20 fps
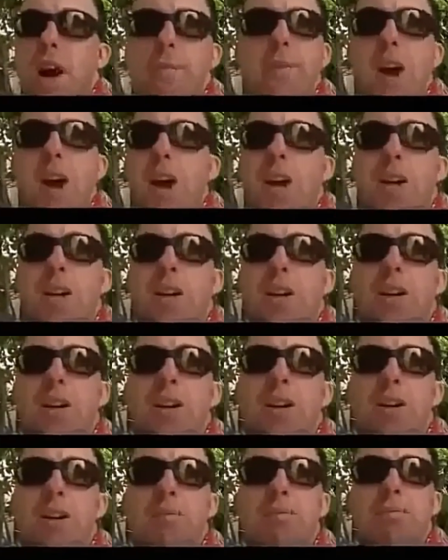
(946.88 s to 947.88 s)
I'm not going
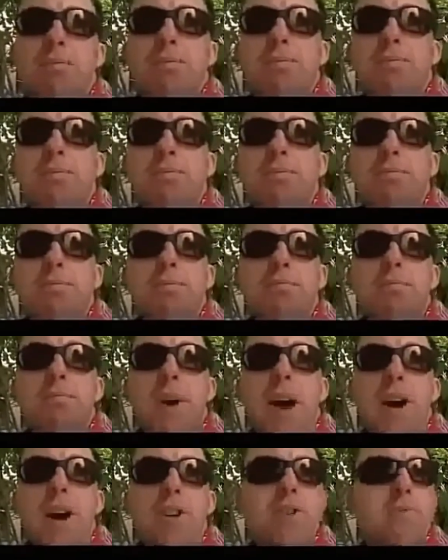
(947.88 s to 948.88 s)
to
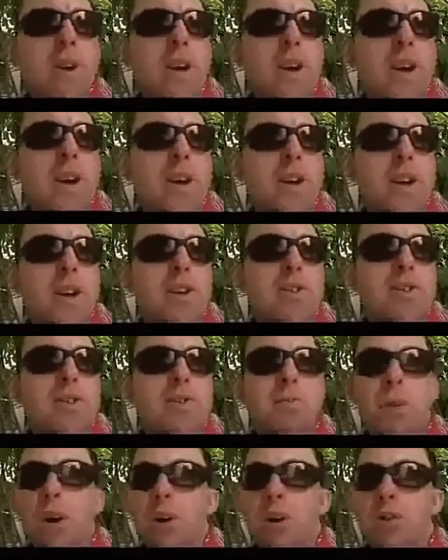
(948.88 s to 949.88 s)
bash my head
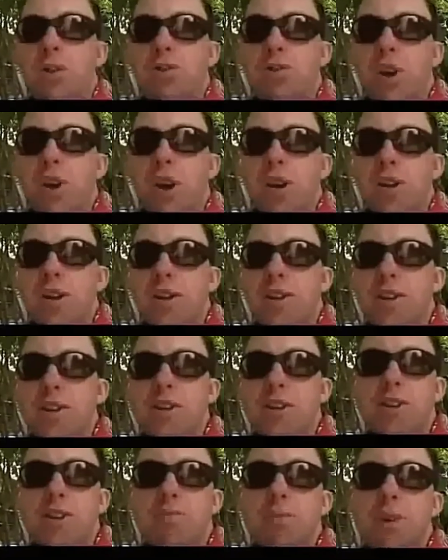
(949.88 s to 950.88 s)
against the wall trying to
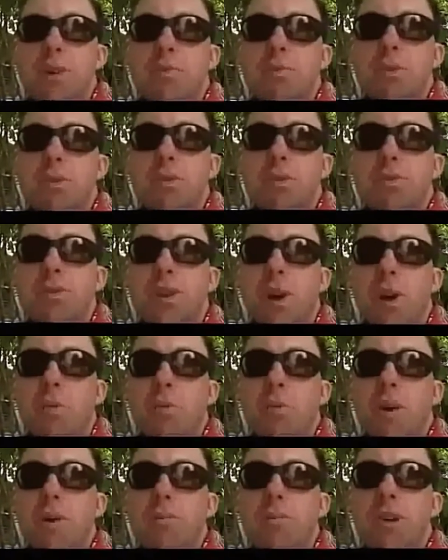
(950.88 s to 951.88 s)
teach people who
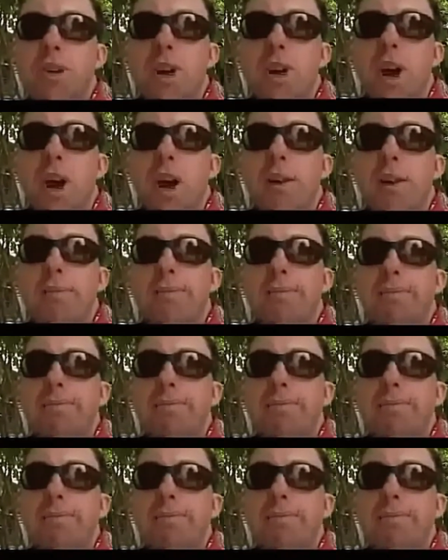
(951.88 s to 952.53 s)
don't want to be taught.